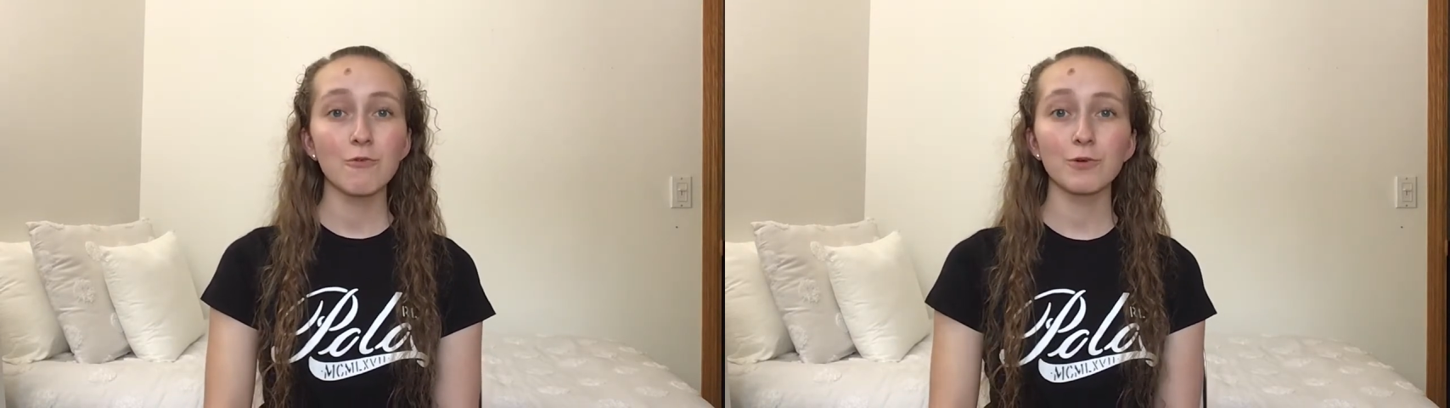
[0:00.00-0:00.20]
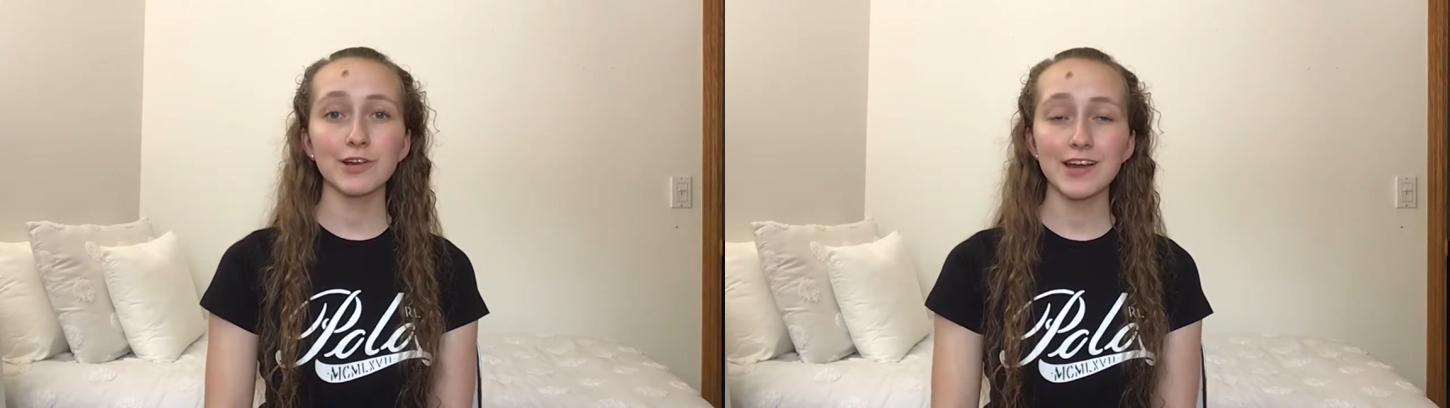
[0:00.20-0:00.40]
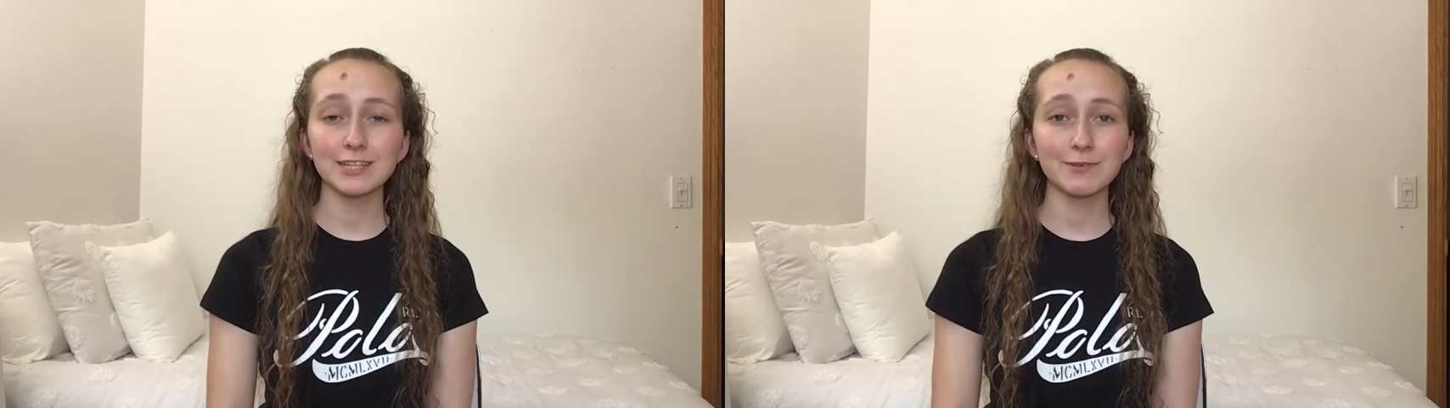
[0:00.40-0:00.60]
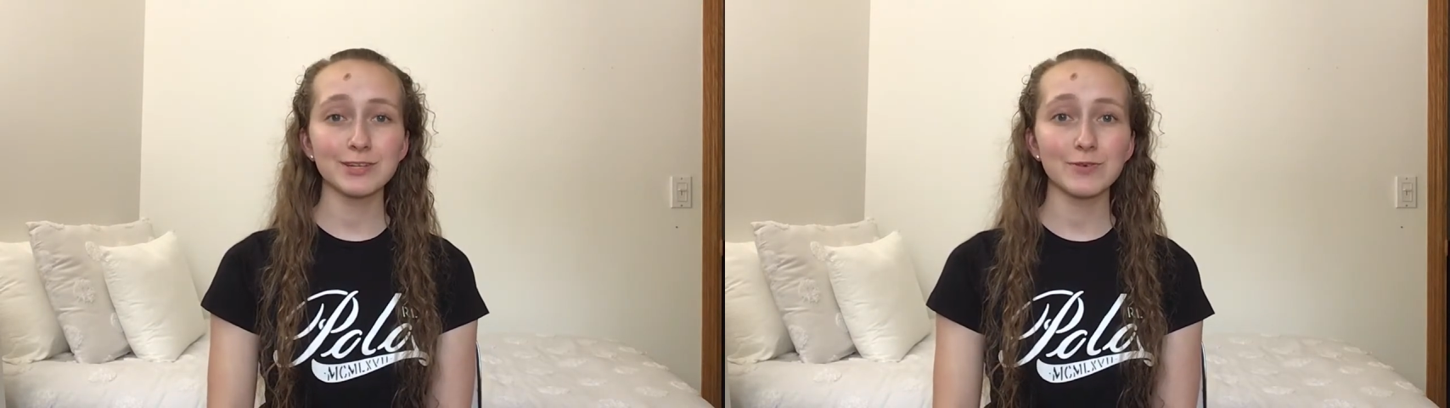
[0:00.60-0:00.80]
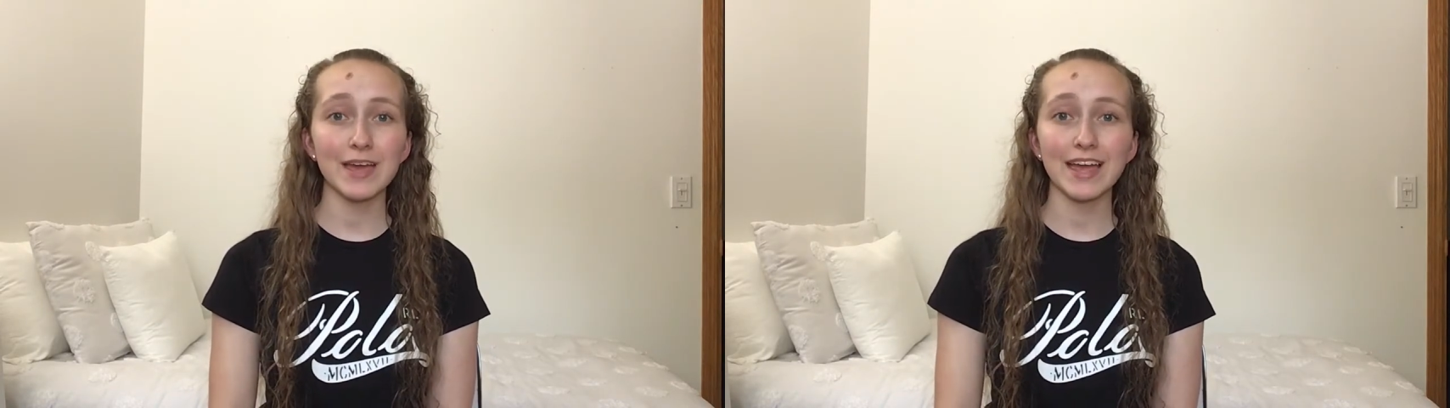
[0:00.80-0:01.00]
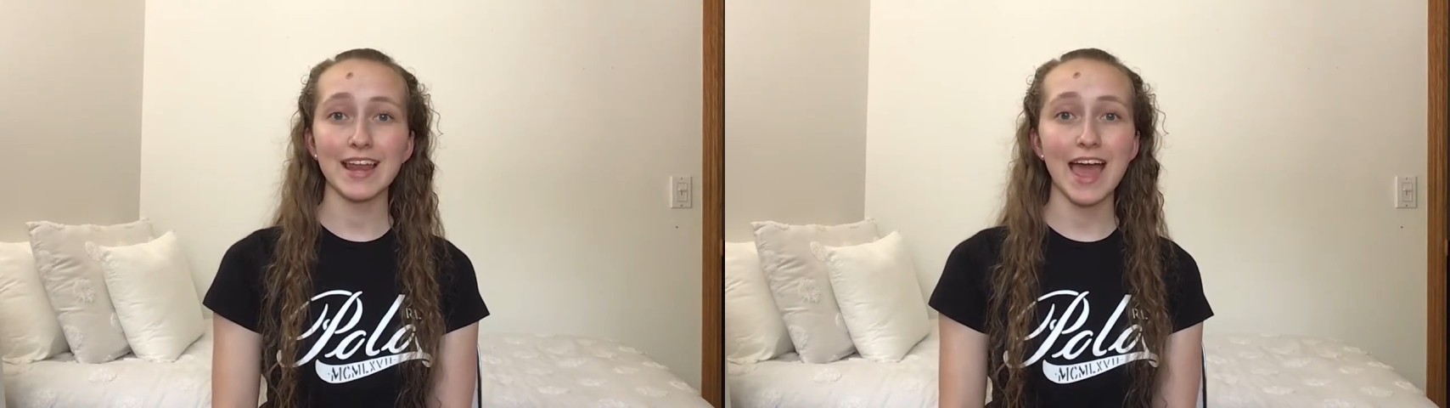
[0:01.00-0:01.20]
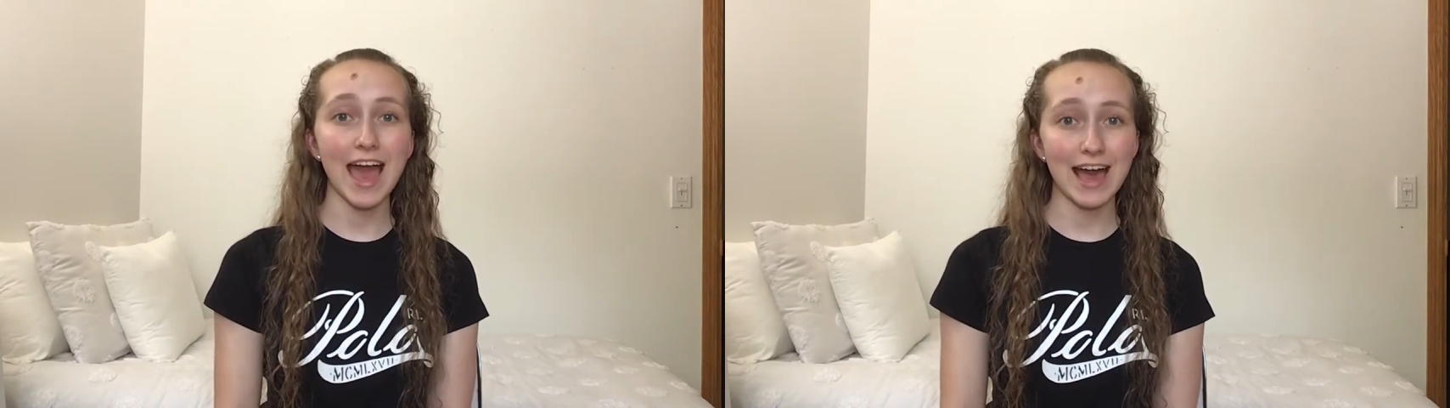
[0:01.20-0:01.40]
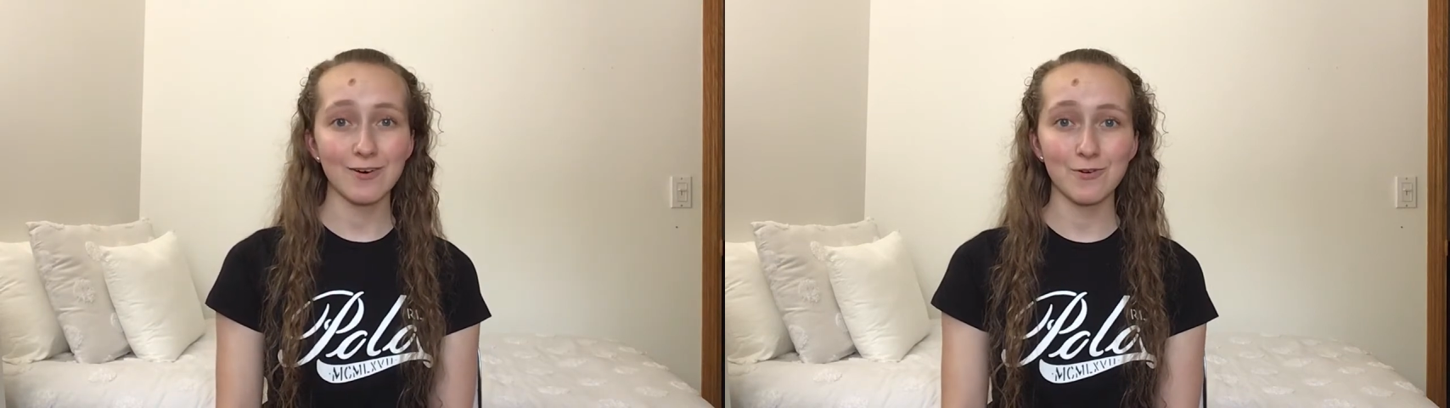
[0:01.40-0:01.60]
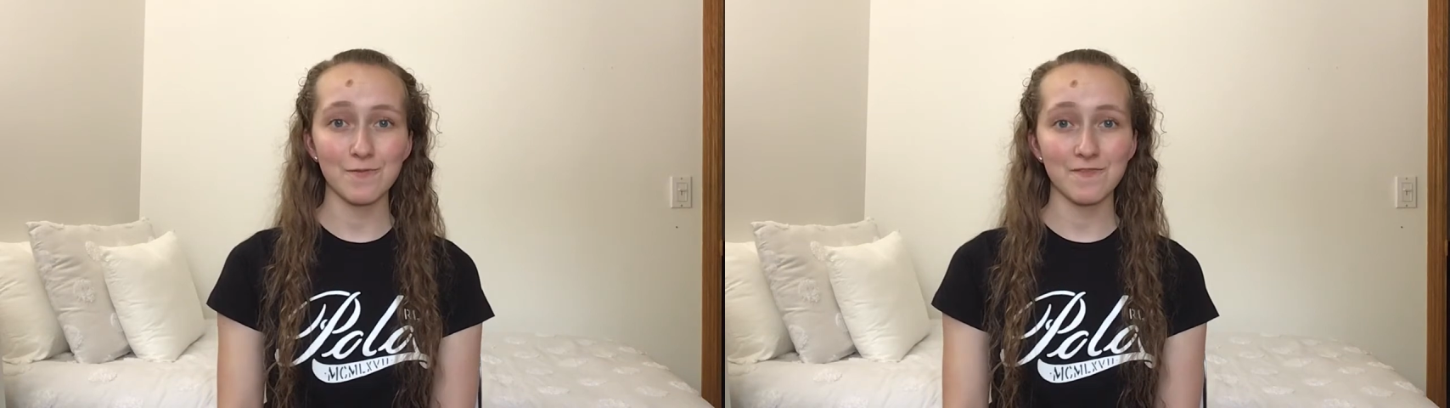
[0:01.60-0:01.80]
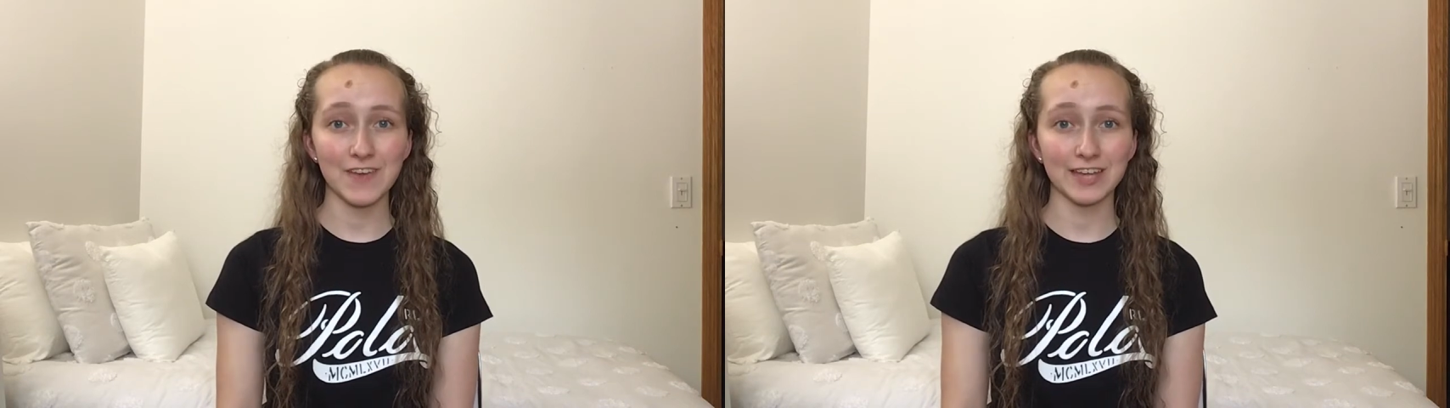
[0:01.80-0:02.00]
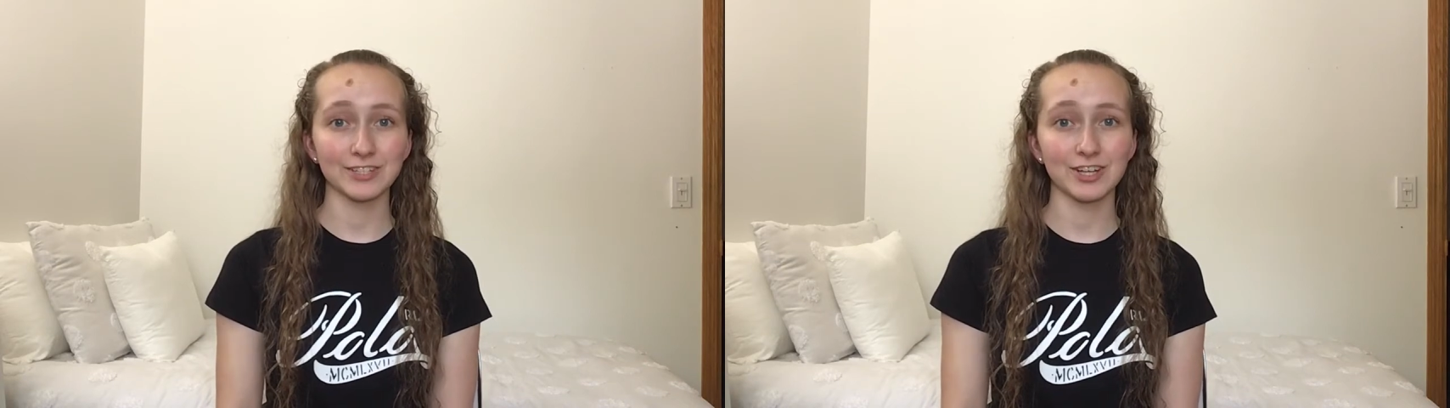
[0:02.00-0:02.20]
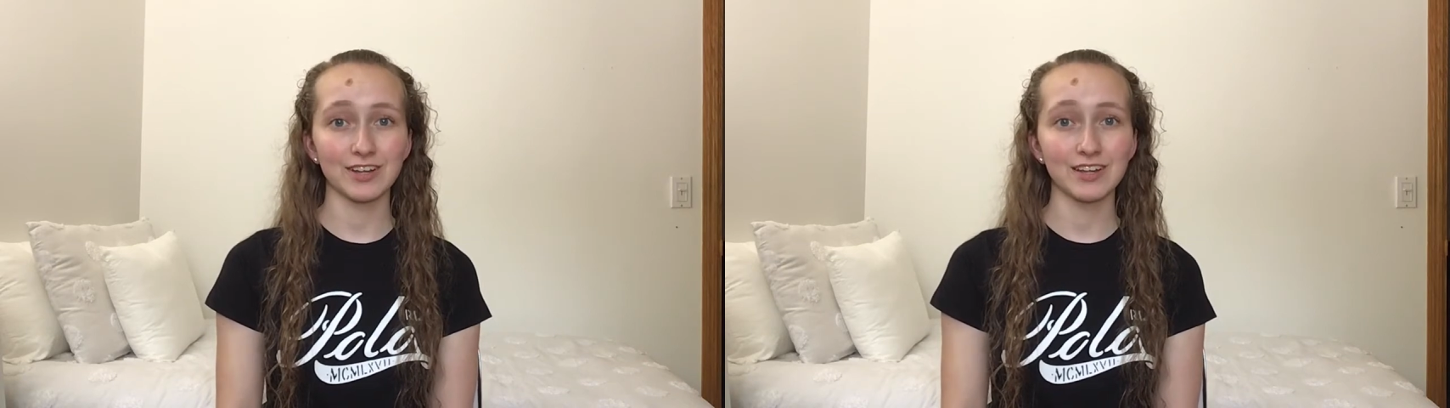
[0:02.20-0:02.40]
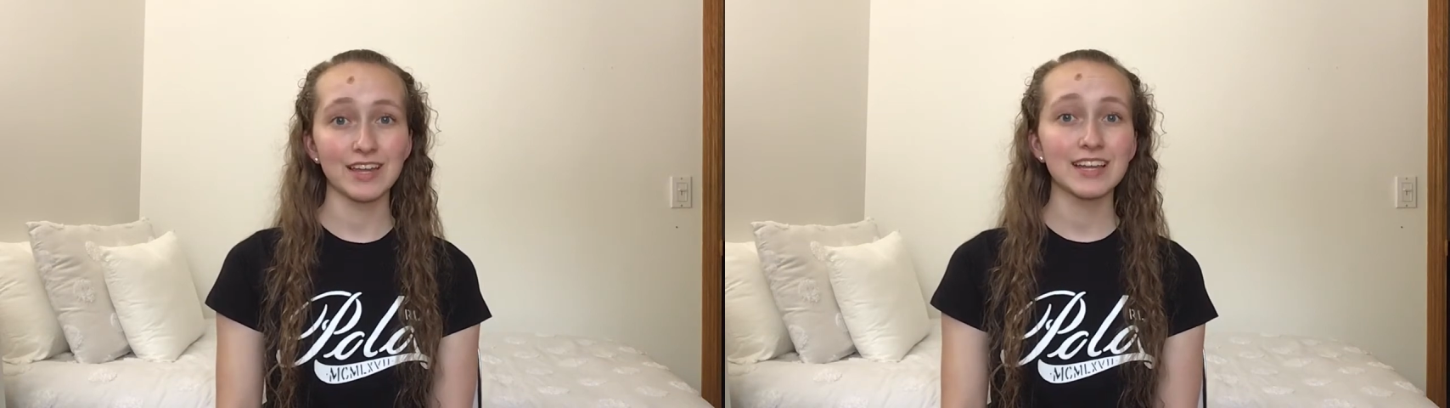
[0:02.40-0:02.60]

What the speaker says: We're going to be doing an at-home facial,